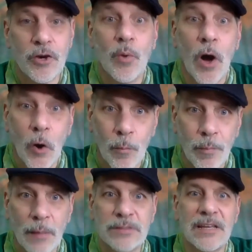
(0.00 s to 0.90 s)
you hope.
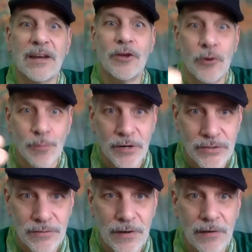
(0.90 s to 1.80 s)
I'm sending you
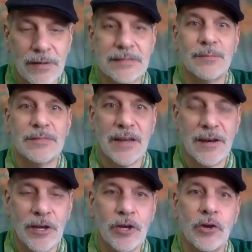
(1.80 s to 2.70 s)
perseverance. I'm
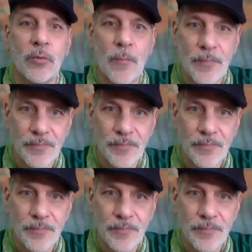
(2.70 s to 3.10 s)
sending you